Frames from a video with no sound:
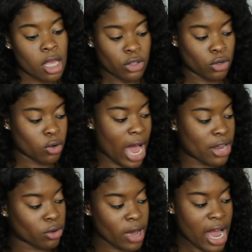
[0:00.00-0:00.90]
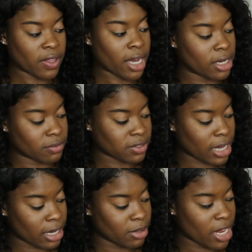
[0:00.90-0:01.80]
You know, I don't have that kind of
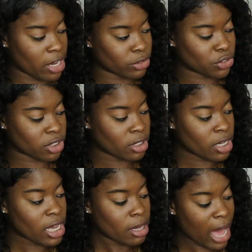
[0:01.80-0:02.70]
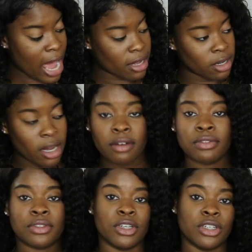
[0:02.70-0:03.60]
time and energy. I
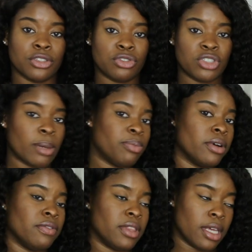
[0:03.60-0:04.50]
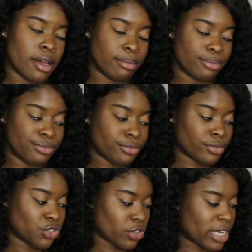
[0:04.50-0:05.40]
love the shape of the um,
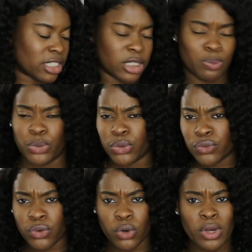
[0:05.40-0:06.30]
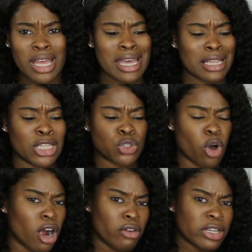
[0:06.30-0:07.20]
dress. It's beautiful. This
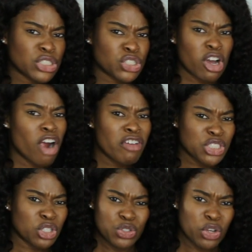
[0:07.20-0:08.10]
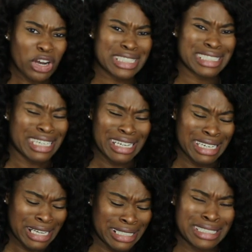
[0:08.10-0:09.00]
orange, orange on dark skin
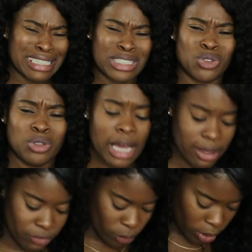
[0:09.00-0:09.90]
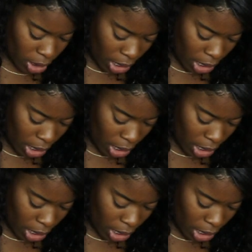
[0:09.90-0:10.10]
is, is to die for.